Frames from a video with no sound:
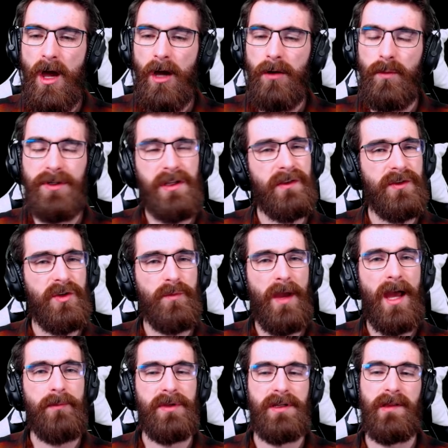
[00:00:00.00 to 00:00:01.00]
which is too
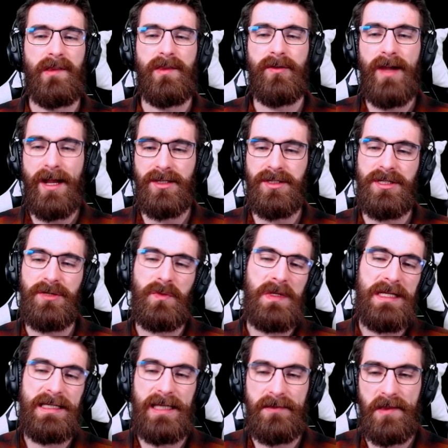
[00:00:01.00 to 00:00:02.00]
bad because they're actually
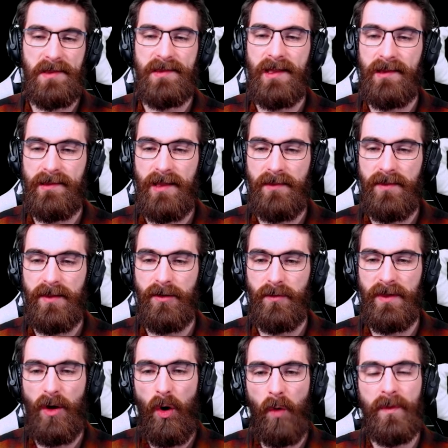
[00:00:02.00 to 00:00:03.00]
unique in the sense that they're
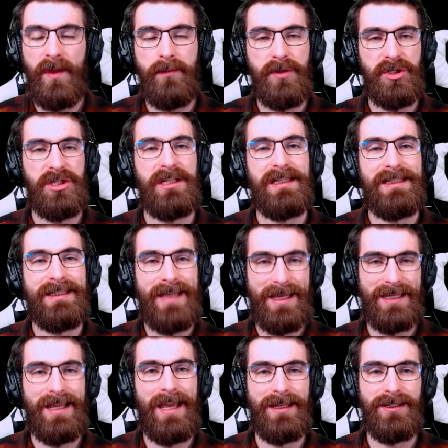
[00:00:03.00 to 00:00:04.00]
the only machine
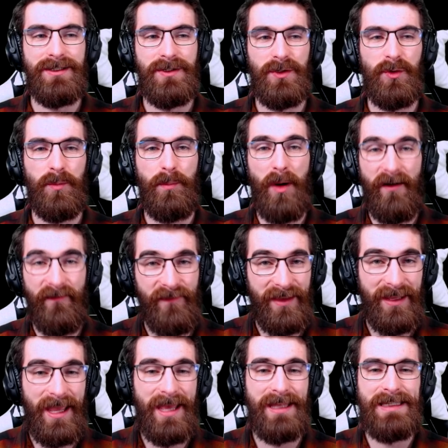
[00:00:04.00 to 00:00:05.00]
dedicated to
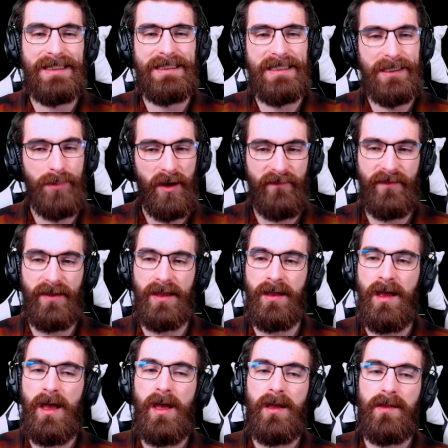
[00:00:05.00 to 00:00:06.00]
buffing and debuffing,
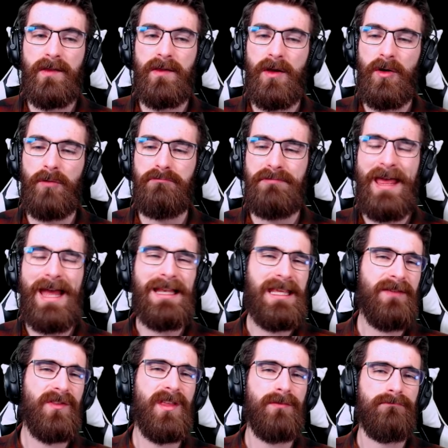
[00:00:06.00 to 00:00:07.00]
so that
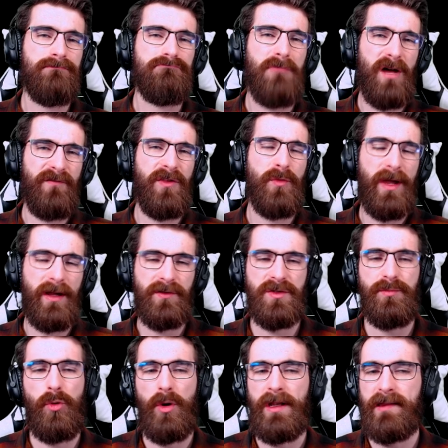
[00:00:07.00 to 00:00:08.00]
gives them a few extra
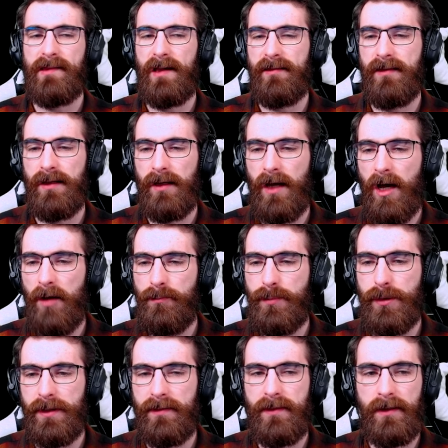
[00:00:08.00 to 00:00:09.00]
points, I think. I'll
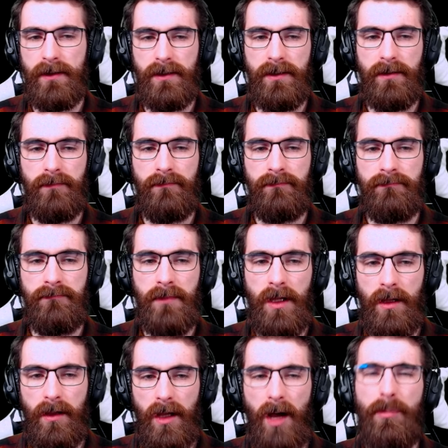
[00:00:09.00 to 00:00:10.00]
put them
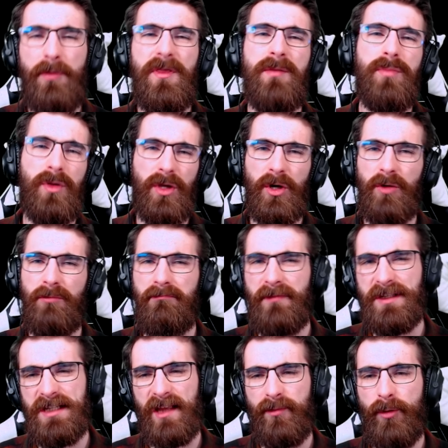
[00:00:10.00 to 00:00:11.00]
below
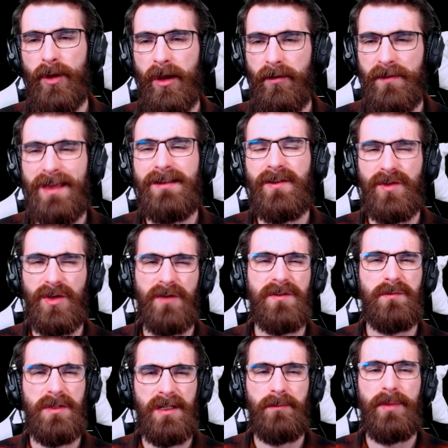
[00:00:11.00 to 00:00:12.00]
the Deathbringer. They deserve
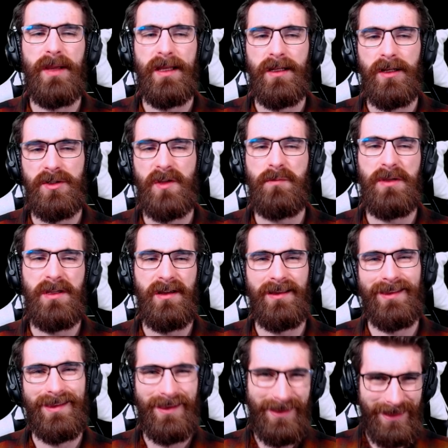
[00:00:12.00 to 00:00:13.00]
to be in beta just
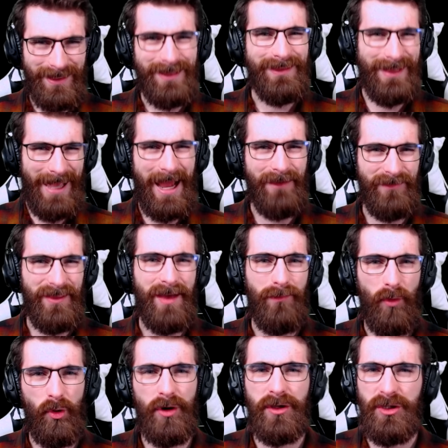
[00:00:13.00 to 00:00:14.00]
because they have that
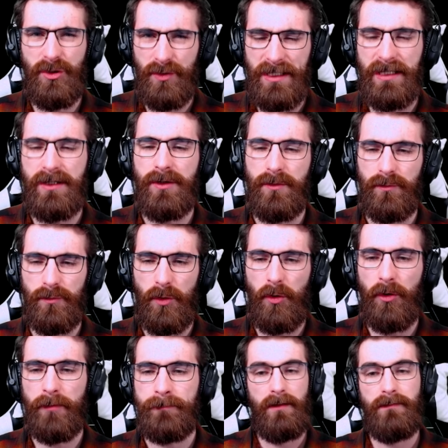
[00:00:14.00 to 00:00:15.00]
more unique
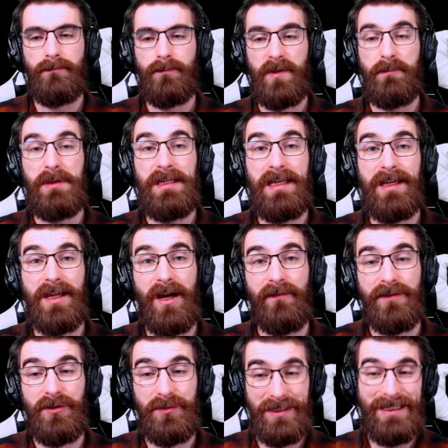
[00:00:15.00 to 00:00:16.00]
role. Speaking of
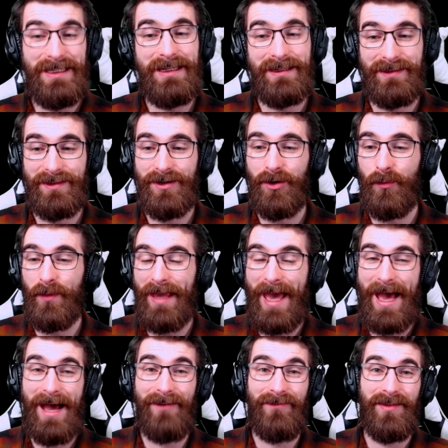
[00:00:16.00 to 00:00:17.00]
unique though, we
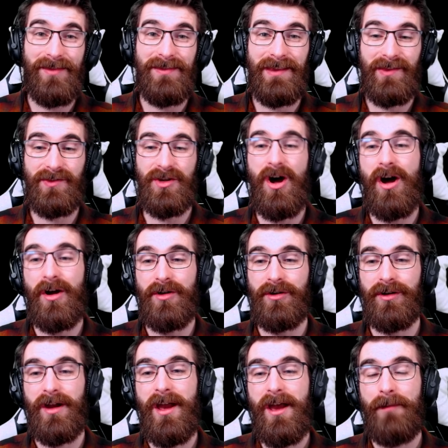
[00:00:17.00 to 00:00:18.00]
have the
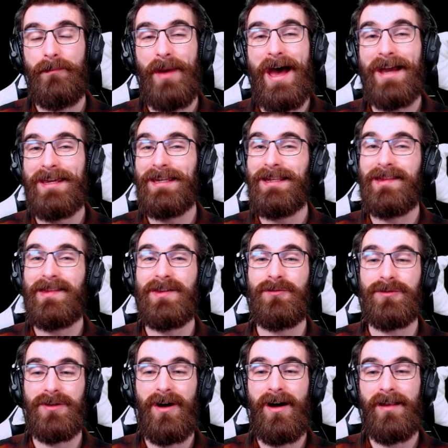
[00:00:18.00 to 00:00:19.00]
Stalker. Back in
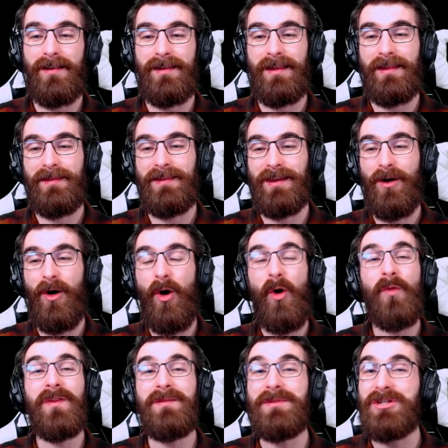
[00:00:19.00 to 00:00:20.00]
Zero Dawn, the
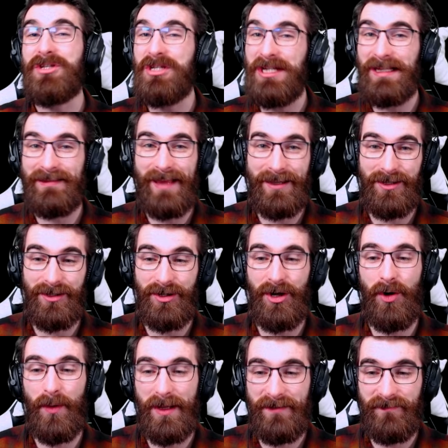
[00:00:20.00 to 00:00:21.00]
only machine that could
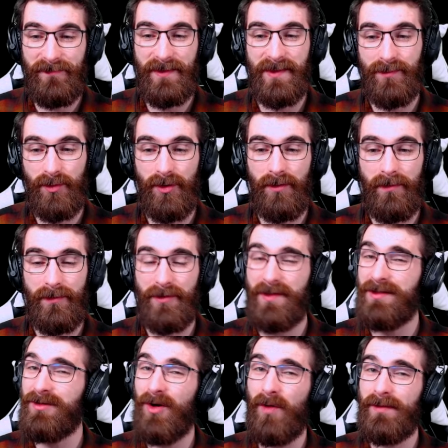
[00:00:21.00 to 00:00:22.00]
go invisible. There's
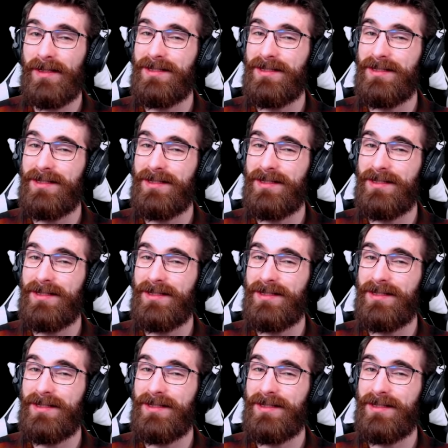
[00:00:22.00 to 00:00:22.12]
still only